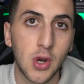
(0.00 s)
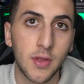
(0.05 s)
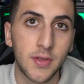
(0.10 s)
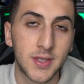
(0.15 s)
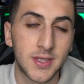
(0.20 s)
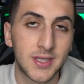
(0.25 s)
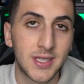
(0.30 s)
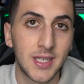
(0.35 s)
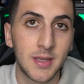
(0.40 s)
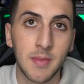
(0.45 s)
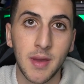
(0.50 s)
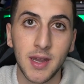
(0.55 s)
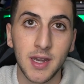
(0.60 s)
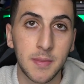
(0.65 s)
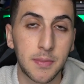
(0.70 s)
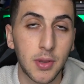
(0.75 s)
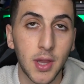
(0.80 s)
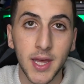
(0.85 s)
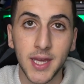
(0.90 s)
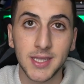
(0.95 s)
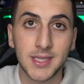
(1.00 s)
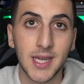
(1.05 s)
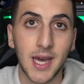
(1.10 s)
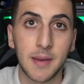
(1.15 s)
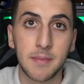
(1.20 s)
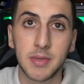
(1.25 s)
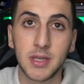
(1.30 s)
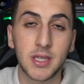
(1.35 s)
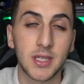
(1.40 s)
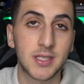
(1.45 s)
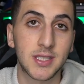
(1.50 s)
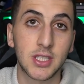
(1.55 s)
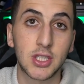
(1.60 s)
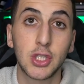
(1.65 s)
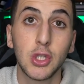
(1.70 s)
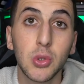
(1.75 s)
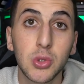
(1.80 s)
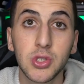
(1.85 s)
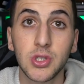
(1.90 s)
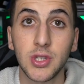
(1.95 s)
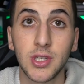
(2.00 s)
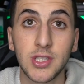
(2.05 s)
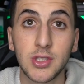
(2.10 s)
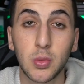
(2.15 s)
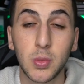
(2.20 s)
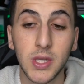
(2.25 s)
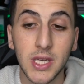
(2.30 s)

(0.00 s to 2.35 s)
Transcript: on this team any playing time, because it's useless.